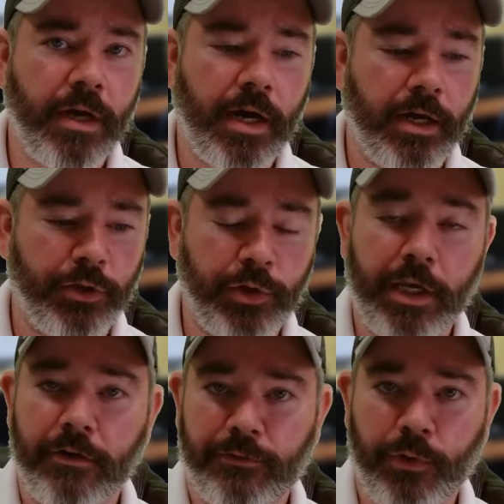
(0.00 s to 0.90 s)
you get
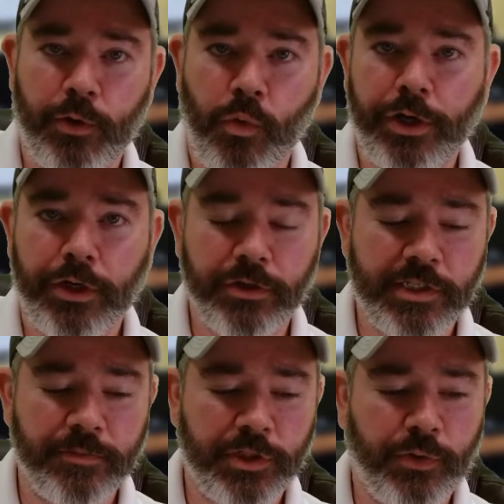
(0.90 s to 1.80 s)
a free 1-year
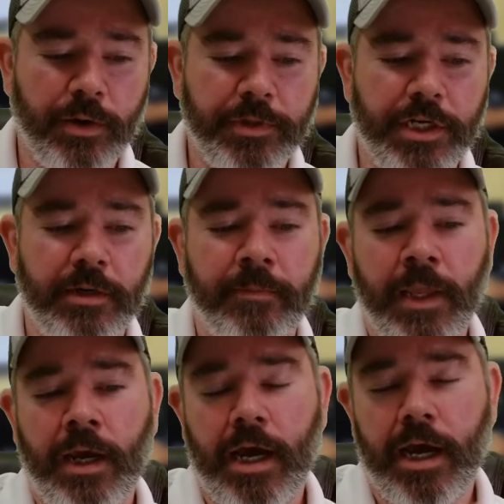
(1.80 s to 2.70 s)
subscription,
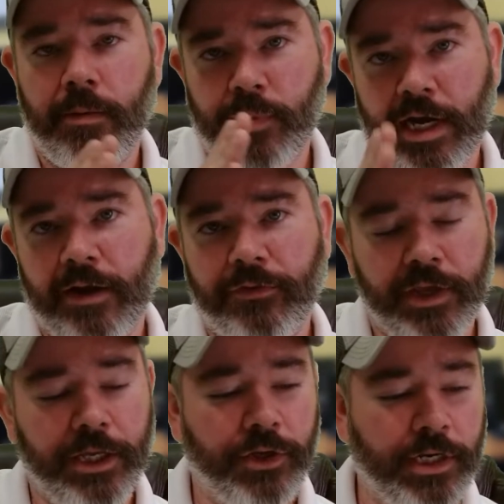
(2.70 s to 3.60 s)
but after
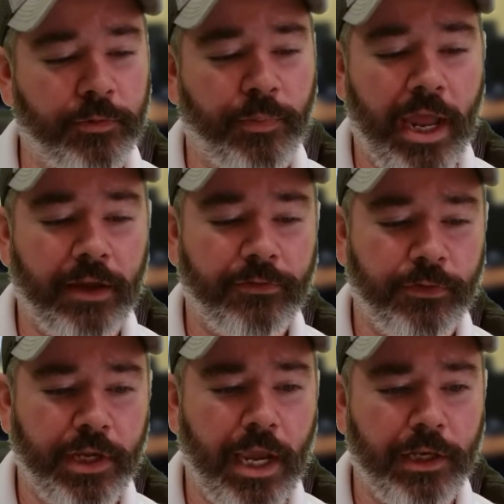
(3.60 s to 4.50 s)
that you need to pay for
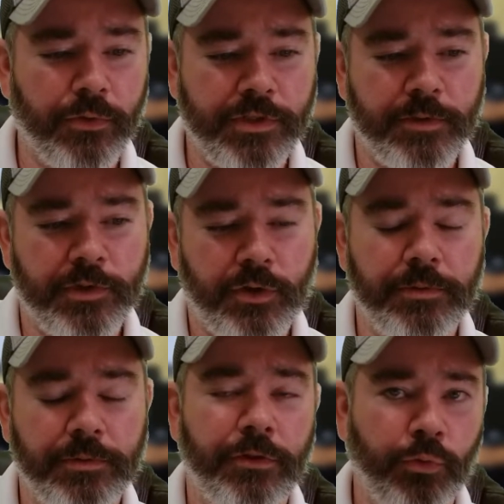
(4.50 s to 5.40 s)
the annual
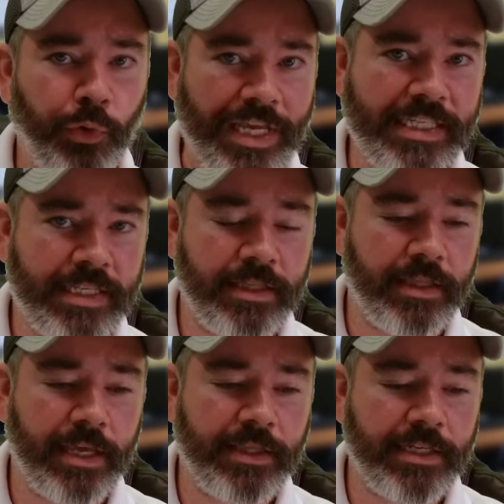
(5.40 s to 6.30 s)
subscription. The reason
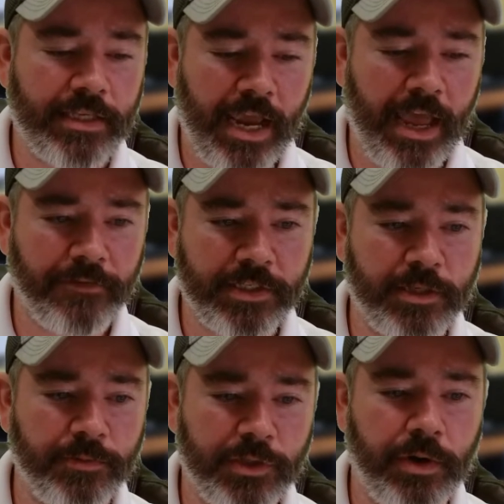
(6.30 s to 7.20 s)
that these have a
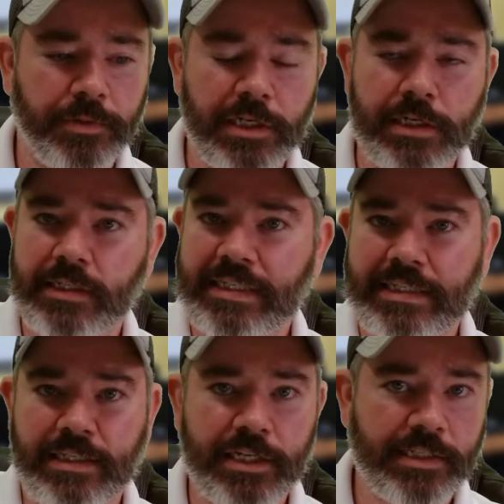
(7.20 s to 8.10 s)
subscription is it's
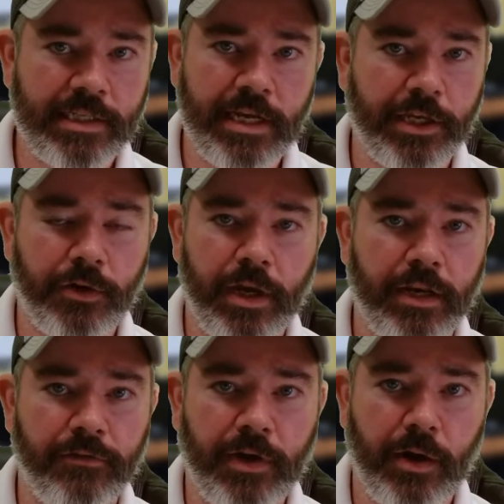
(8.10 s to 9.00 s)
just like your
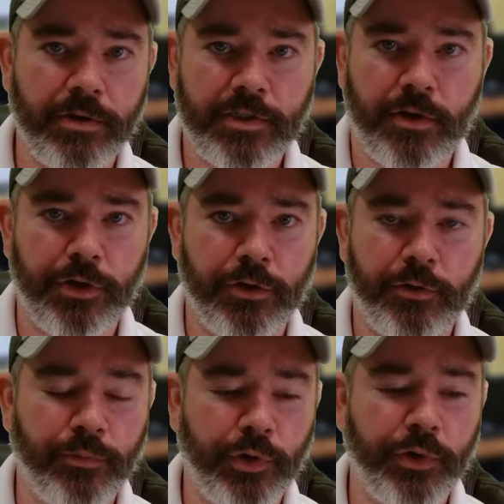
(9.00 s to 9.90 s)
antivirus on your
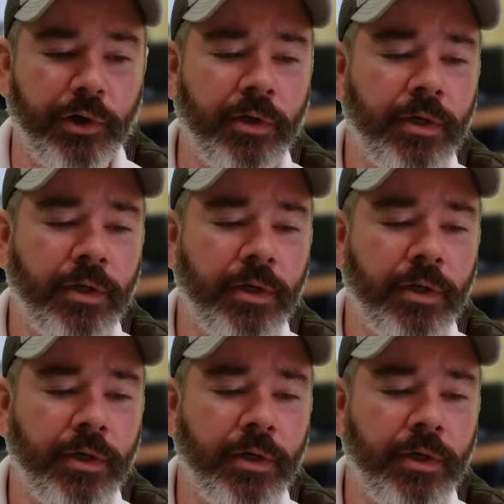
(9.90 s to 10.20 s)
computer.